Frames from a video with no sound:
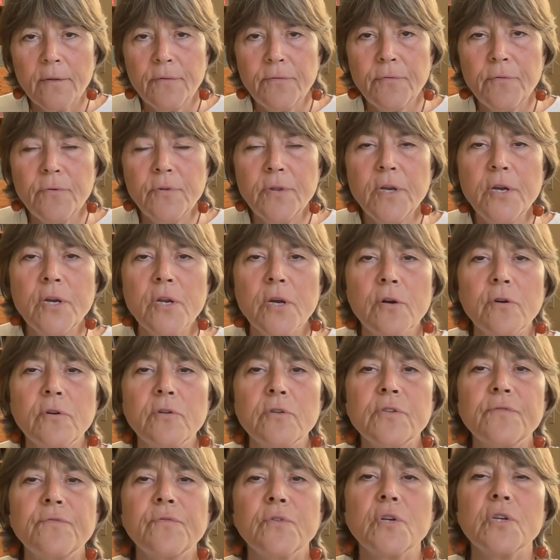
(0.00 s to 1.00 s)
through the
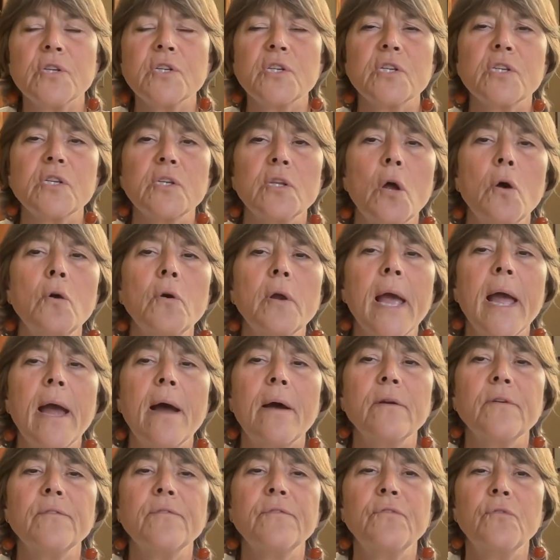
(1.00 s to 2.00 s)
nose for a slow
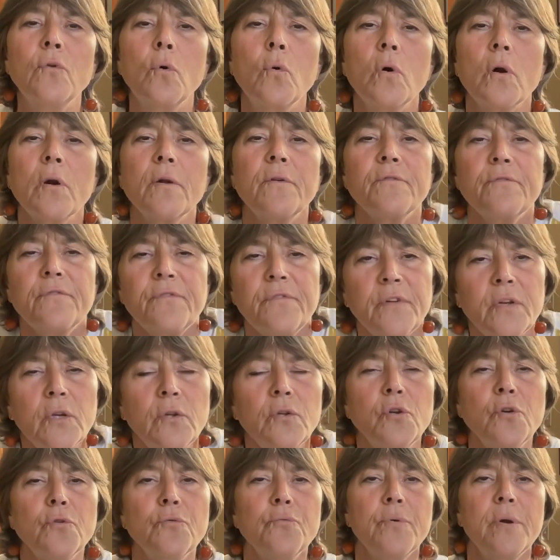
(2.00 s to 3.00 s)
count of 4 and feel
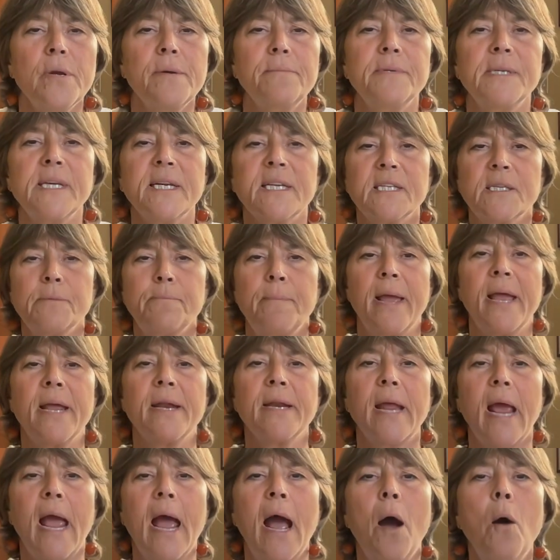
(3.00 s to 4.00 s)
your ribs
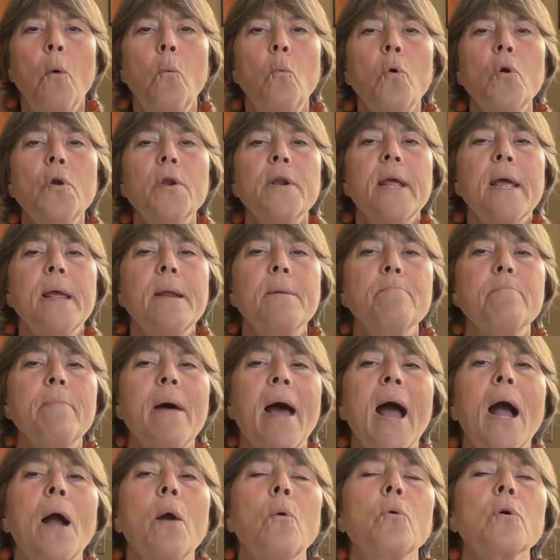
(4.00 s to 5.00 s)
expand outward and
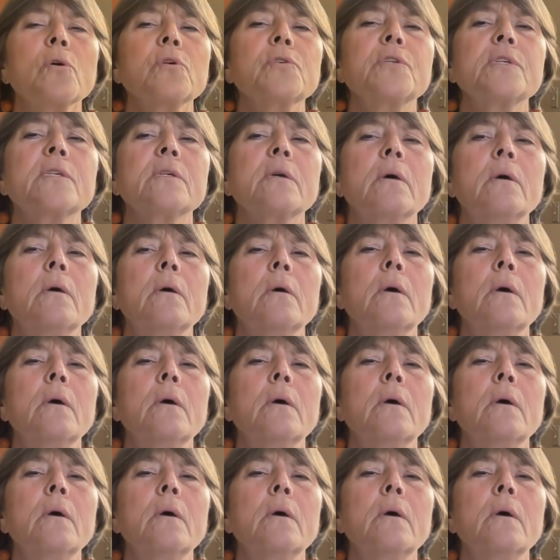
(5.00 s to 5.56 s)
backwards.